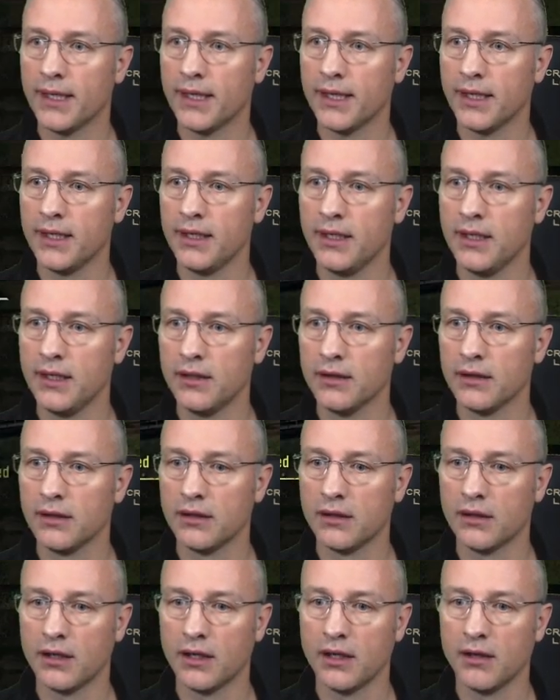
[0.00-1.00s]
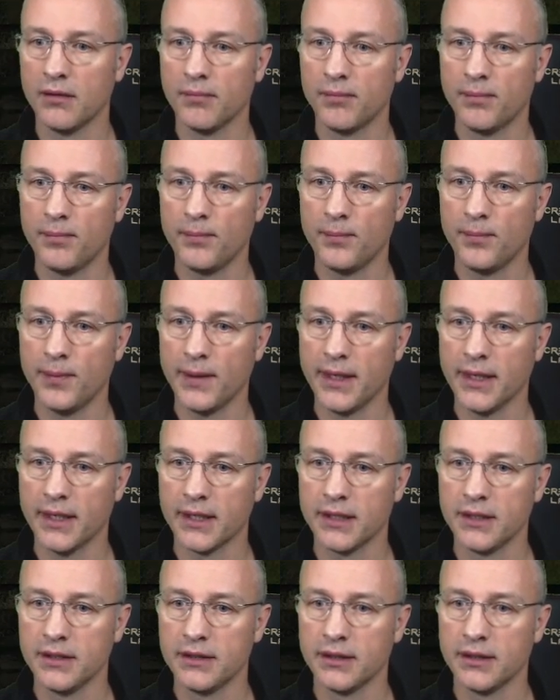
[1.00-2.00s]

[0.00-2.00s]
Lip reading: in here and back into